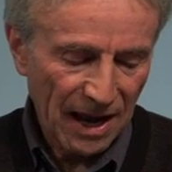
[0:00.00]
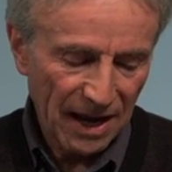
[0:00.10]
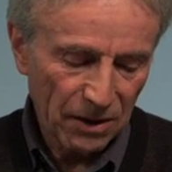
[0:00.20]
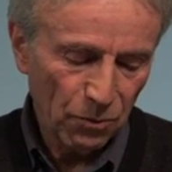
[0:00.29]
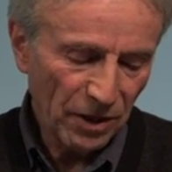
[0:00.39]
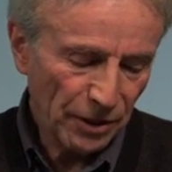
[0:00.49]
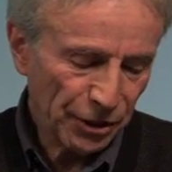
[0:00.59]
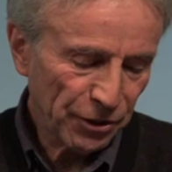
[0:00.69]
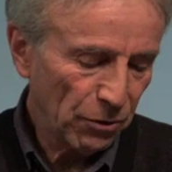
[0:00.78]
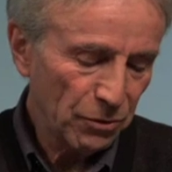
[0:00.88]
And what it
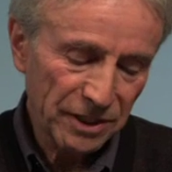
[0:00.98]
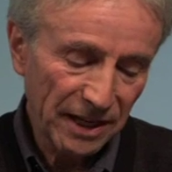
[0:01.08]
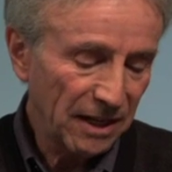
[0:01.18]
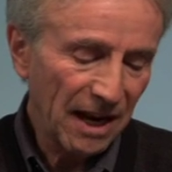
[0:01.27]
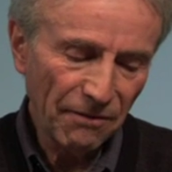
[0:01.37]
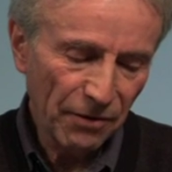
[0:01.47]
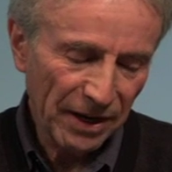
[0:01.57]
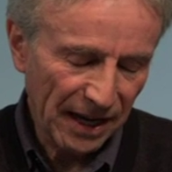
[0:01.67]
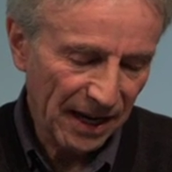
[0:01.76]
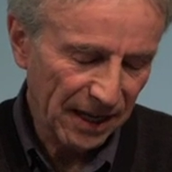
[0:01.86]
shows in every
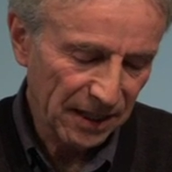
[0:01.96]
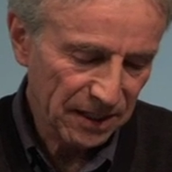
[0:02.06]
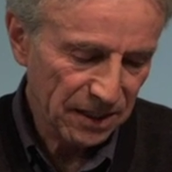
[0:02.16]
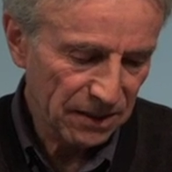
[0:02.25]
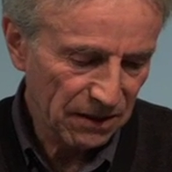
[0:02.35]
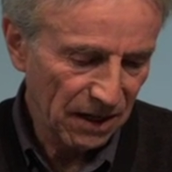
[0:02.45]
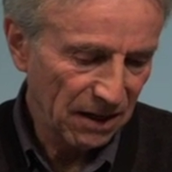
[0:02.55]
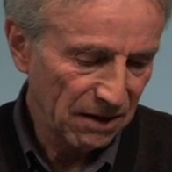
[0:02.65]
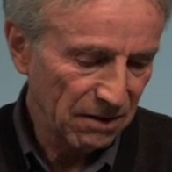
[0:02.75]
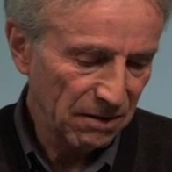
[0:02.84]
case,
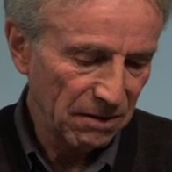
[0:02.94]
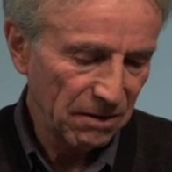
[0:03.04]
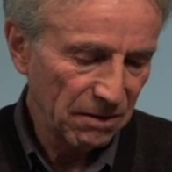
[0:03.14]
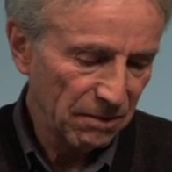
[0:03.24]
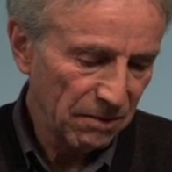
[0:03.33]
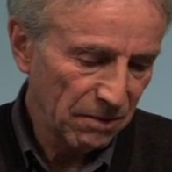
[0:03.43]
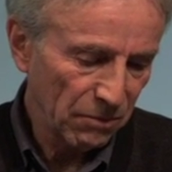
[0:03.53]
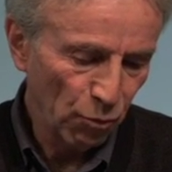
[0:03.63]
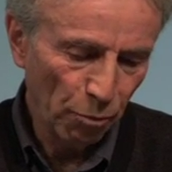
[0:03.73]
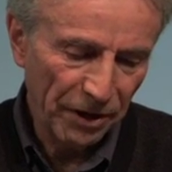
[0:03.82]

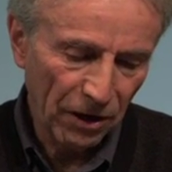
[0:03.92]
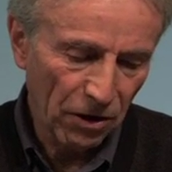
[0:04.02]
whooping